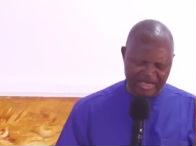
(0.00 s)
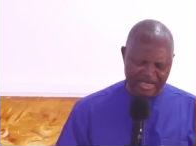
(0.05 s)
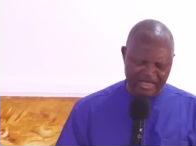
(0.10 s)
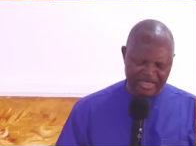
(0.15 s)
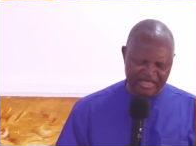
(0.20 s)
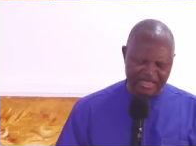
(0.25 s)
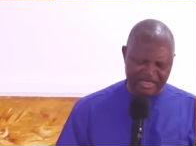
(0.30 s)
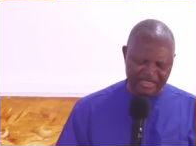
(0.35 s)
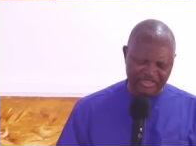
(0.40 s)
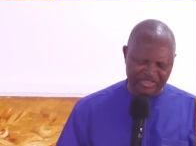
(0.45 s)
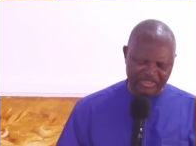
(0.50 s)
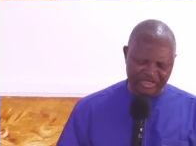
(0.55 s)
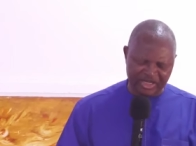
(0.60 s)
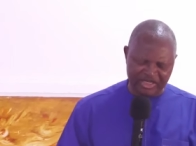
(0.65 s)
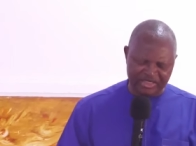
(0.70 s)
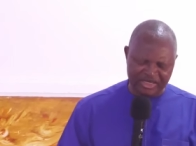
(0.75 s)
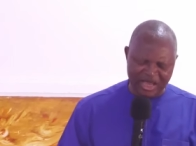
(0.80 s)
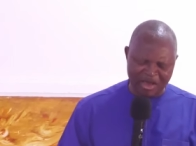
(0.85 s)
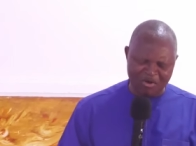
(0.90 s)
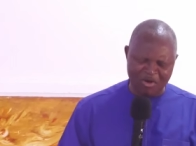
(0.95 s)
then shalt
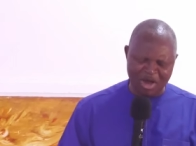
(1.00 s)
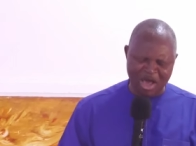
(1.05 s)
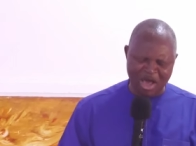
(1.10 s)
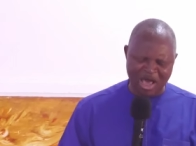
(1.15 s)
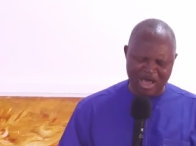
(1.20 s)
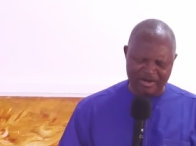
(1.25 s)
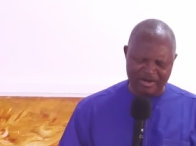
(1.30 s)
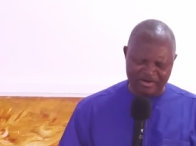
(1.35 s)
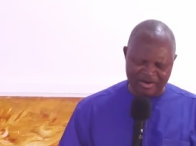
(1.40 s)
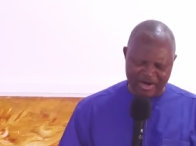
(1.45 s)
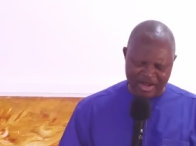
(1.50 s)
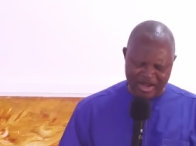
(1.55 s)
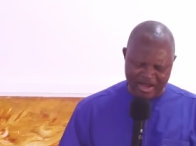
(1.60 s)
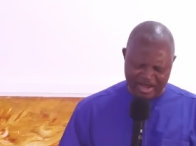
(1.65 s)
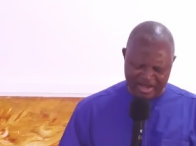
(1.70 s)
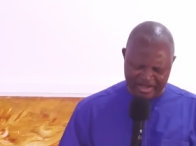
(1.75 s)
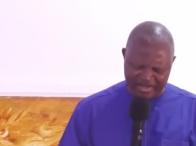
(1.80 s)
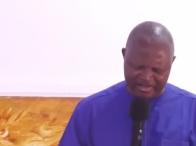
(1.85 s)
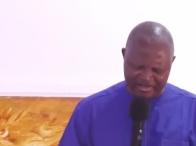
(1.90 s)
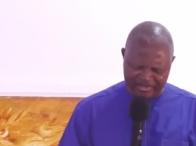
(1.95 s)
thou
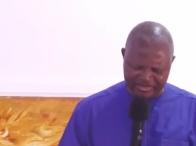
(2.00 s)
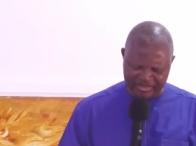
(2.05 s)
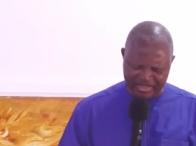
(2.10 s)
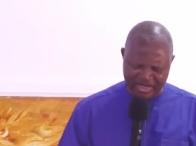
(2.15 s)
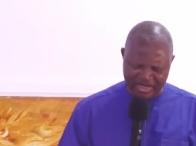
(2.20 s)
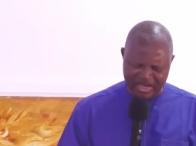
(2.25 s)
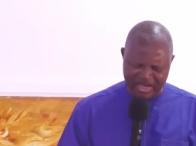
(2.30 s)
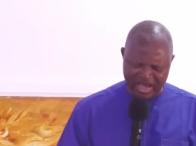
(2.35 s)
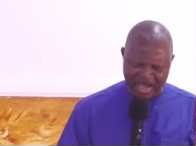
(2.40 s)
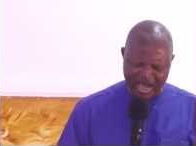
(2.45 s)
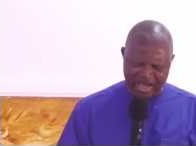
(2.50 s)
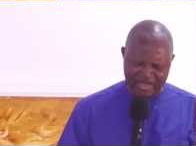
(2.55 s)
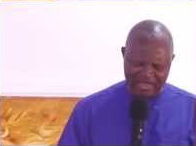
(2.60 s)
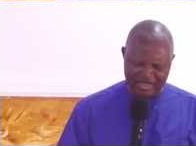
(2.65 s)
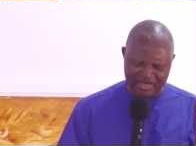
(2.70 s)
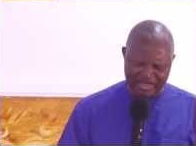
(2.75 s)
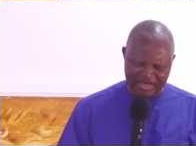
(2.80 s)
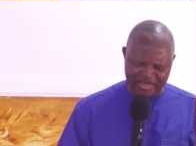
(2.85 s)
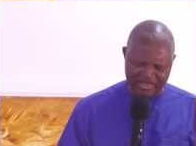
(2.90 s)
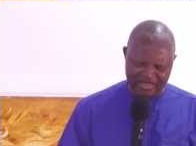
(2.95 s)
arise and
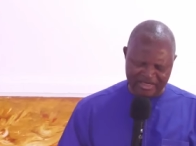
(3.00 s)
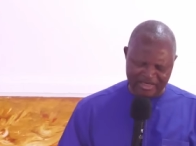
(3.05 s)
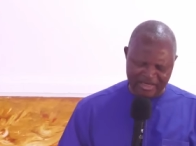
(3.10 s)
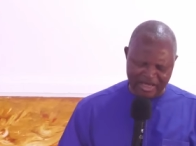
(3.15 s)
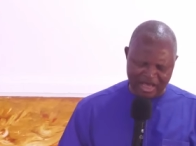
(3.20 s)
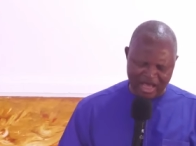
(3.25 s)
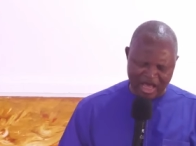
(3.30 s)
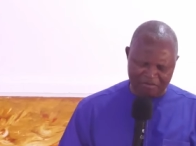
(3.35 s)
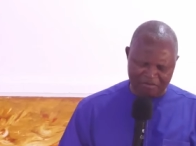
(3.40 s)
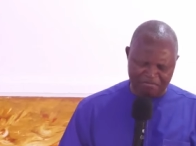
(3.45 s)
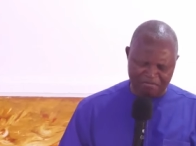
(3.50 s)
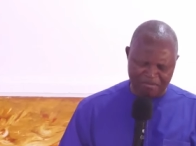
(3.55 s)
get thee up